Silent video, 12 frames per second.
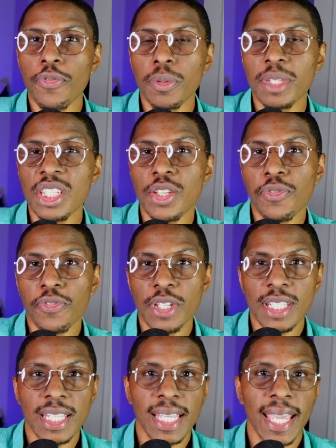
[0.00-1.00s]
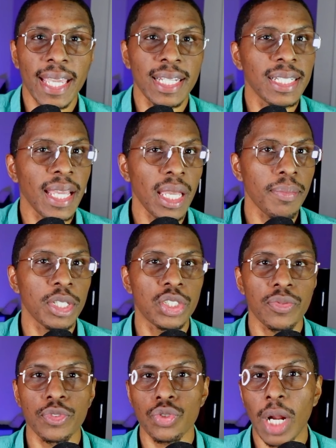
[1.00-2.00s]
from the sophisticated image
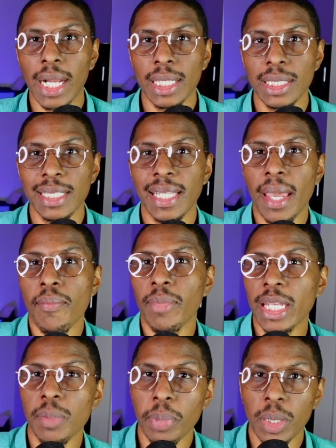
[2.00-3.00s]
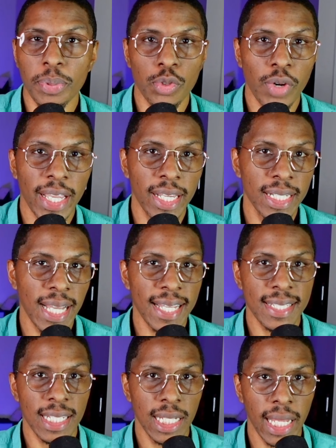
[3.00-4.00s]
of Dracula that many people
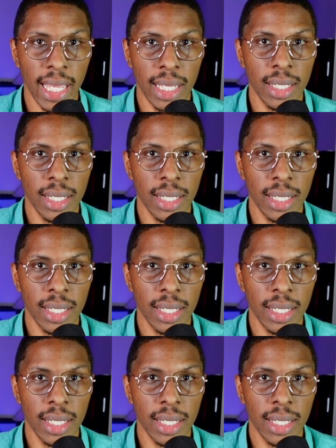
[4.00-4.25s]
recognize today.